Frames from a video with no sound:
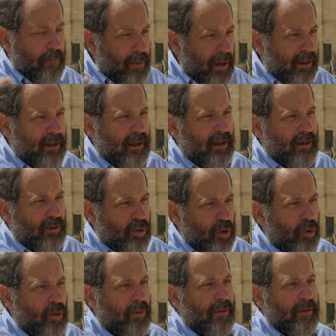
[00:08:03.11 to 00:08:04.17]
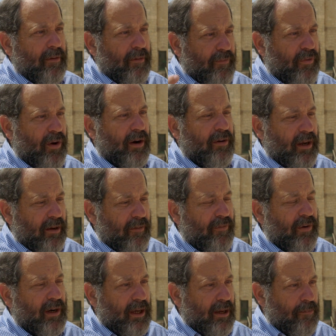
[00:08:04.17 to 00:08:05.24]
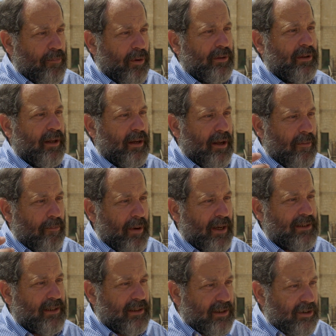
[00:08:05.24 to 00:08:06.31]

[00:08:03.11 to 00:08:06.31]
building two very, very important and basic